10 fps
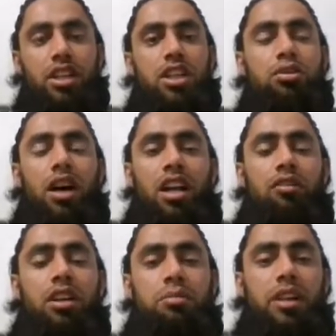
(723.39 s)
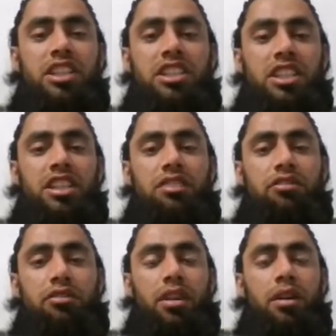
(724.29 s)
So always mention
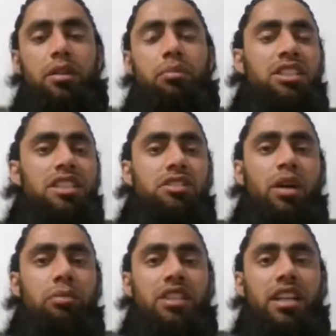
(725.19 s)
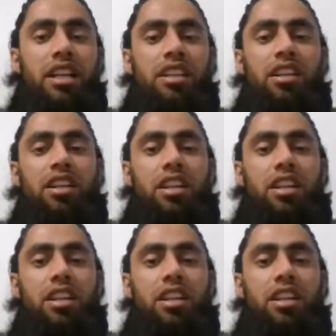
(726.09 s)
the business website